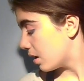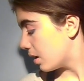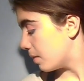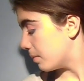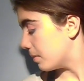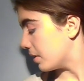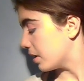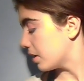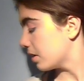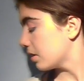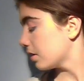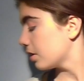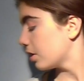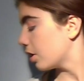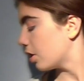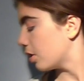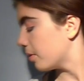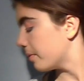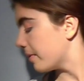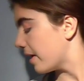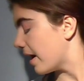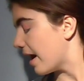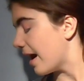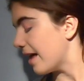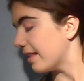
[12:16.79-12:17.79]
I'm going to
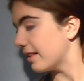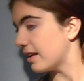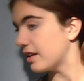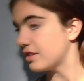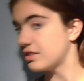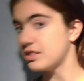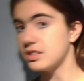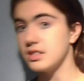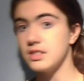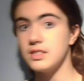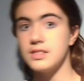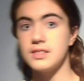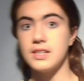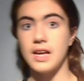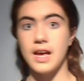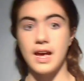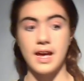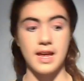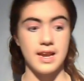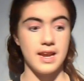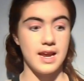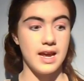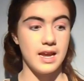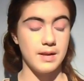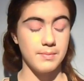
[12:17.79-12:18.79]
curl my eyelashes
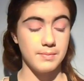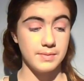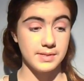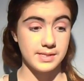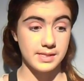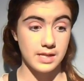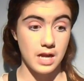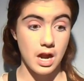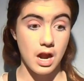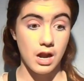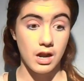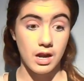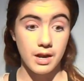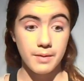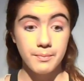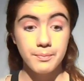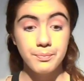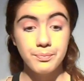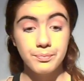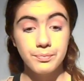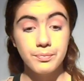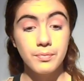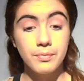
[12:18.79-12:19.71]
and add mascara.